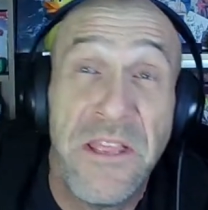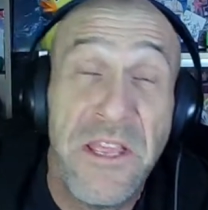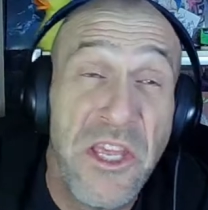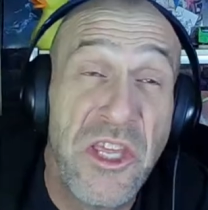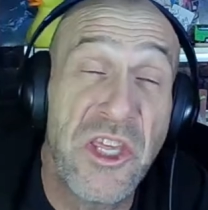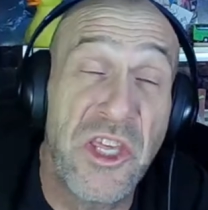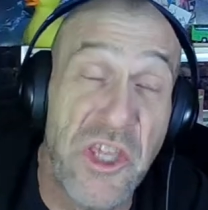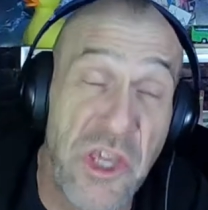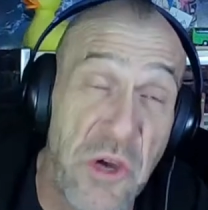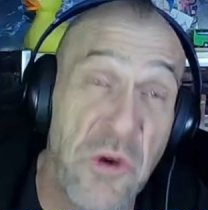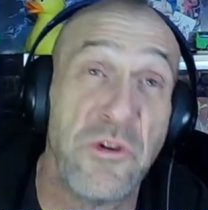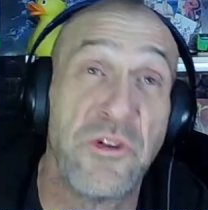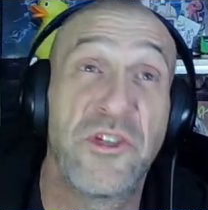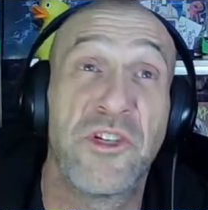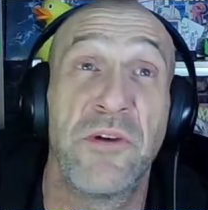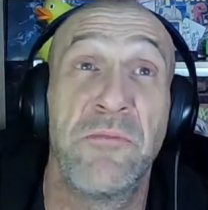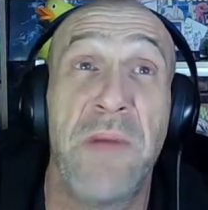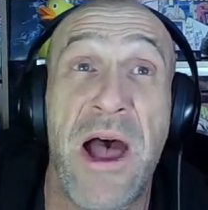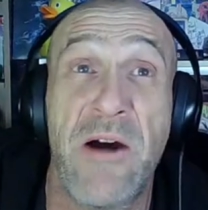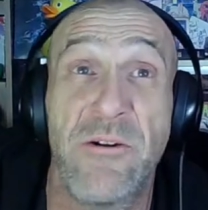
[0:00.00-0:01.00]
huge
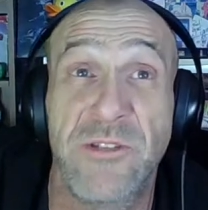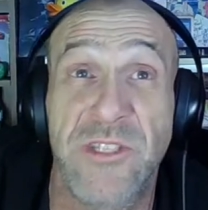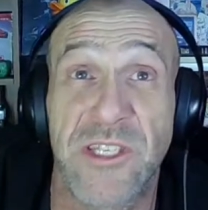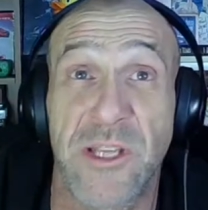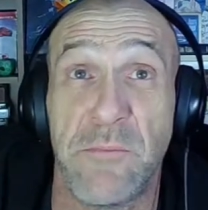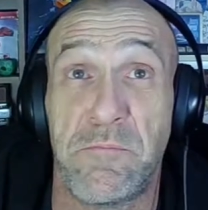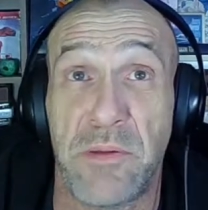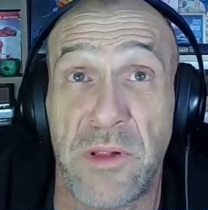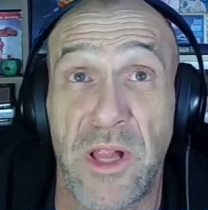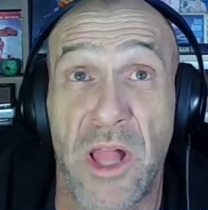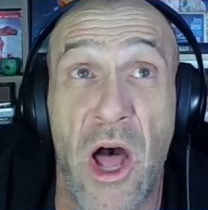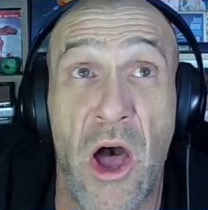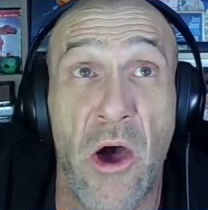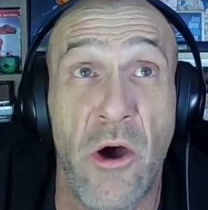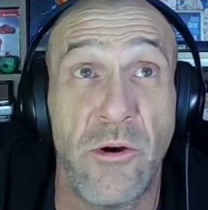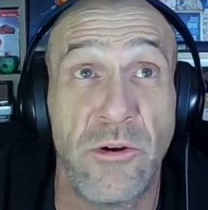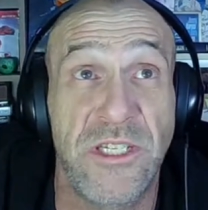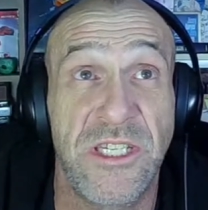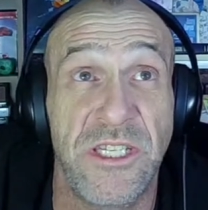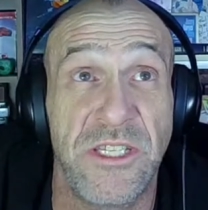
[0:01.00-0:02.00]
amounts of
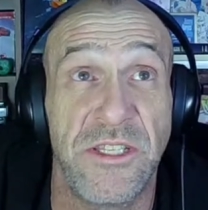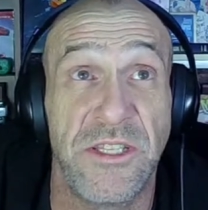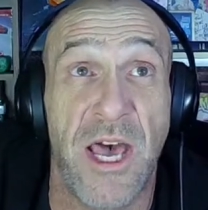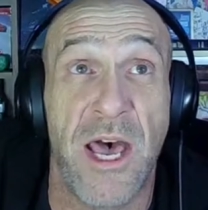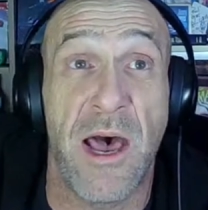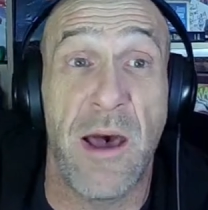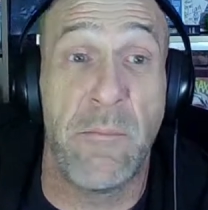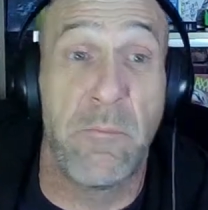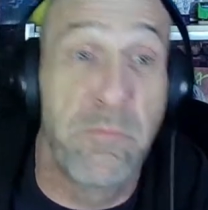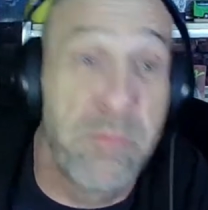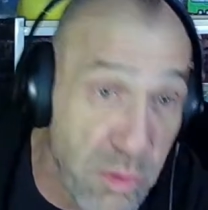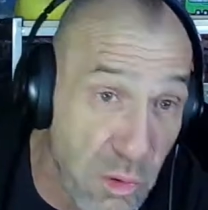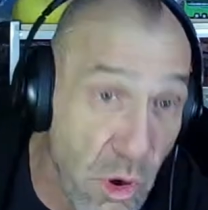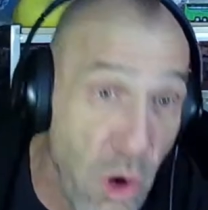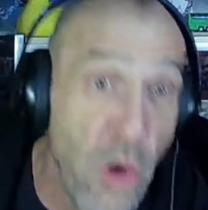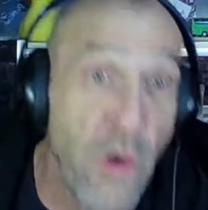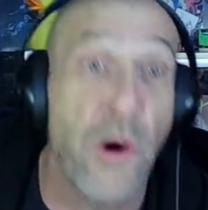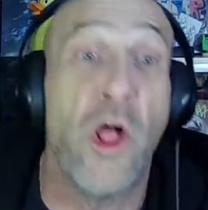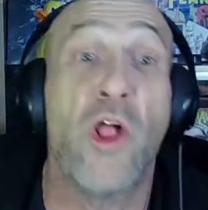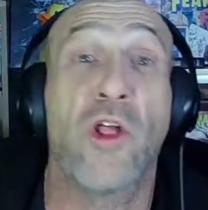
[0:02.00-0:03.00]
blow to the
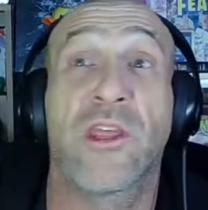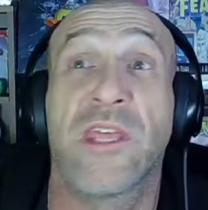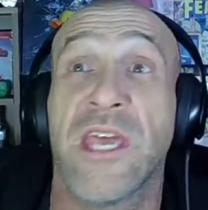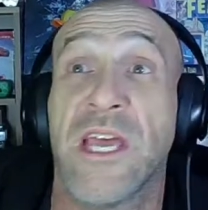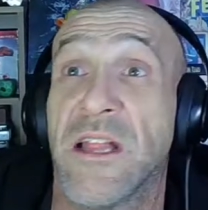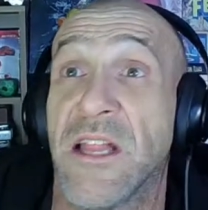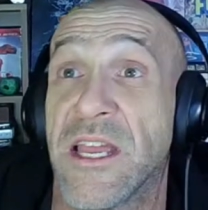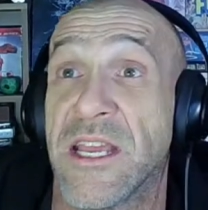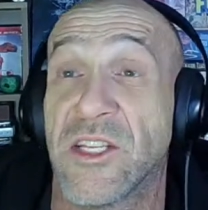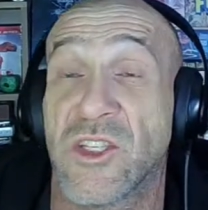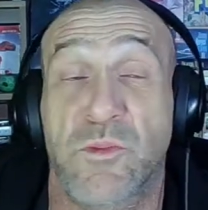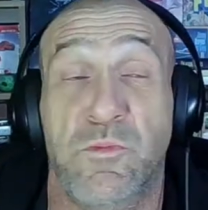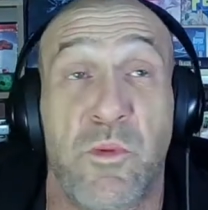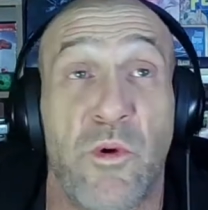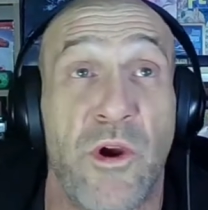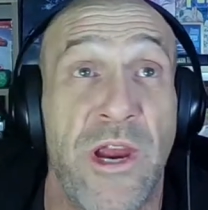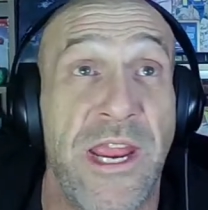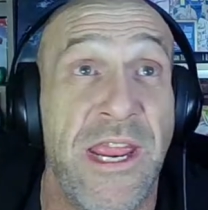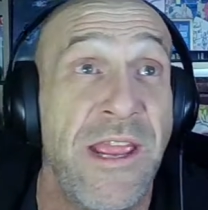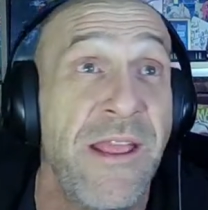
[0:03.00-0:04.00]
brutal killing
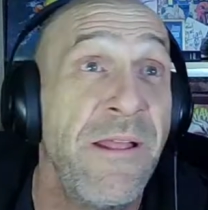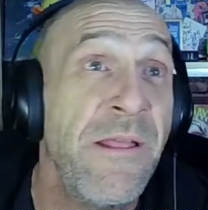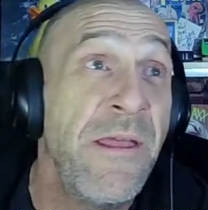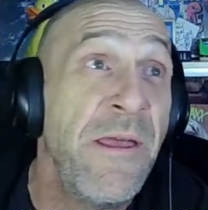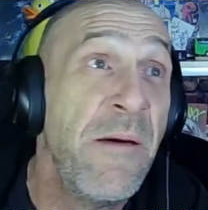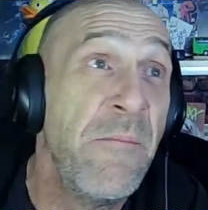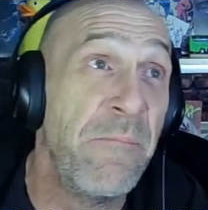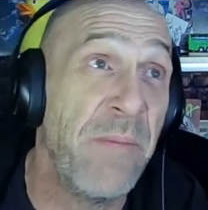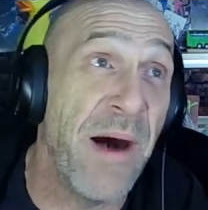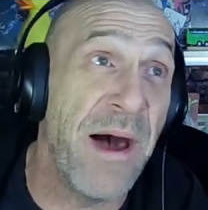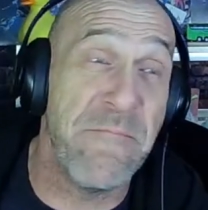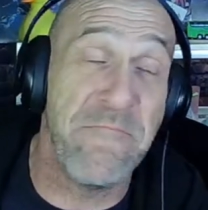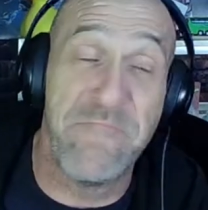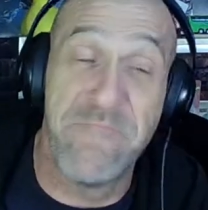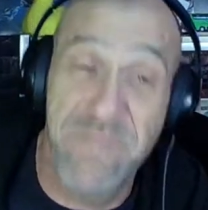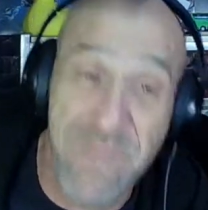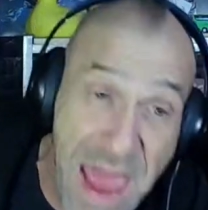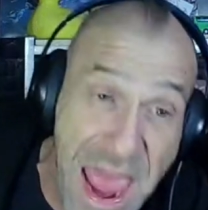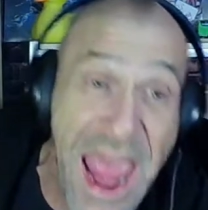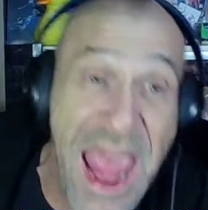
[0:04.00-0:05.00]
spree, but
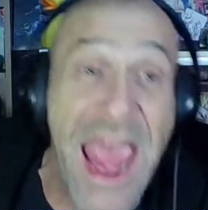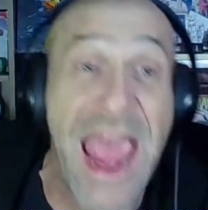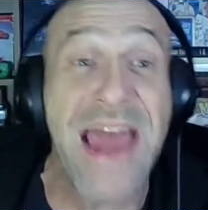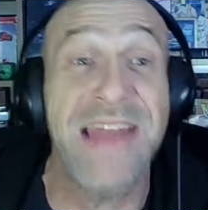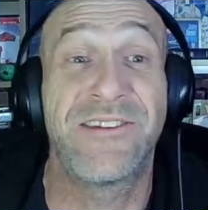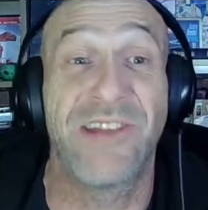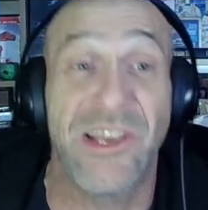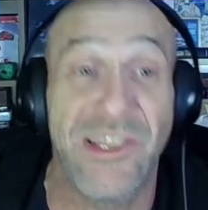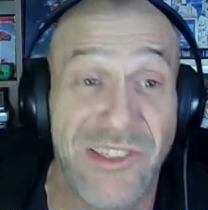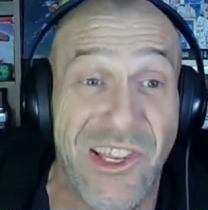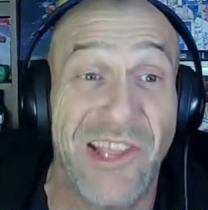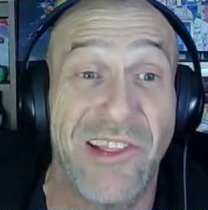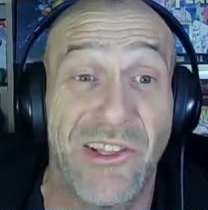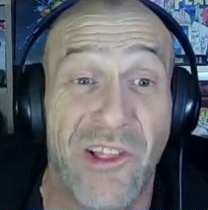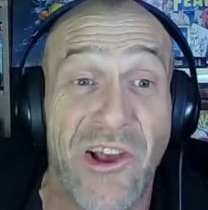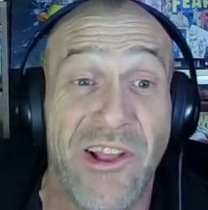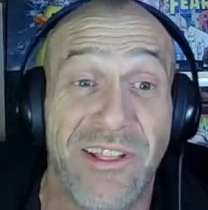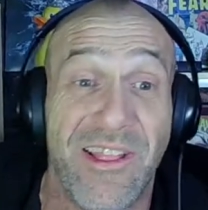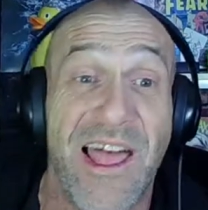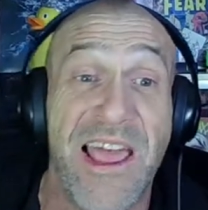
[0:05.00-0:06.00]
man, does it
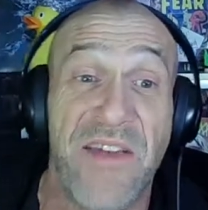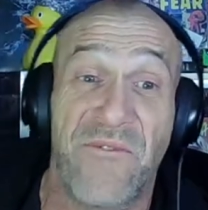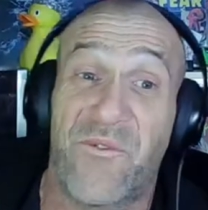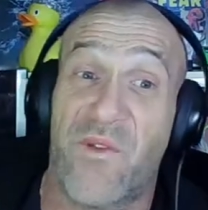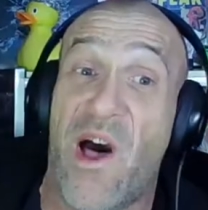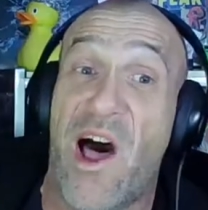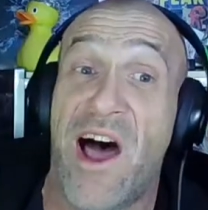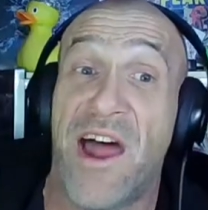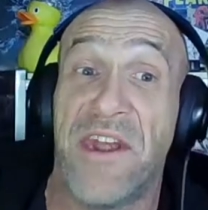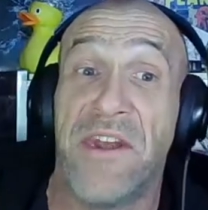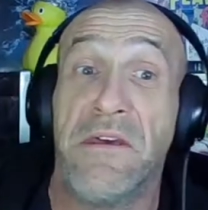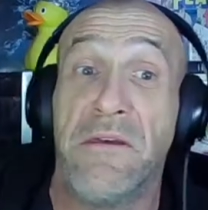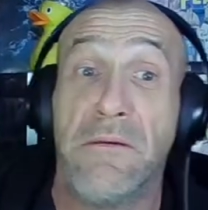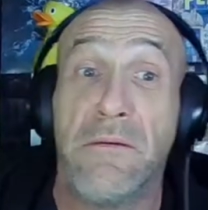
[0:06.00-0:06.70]
look like fun.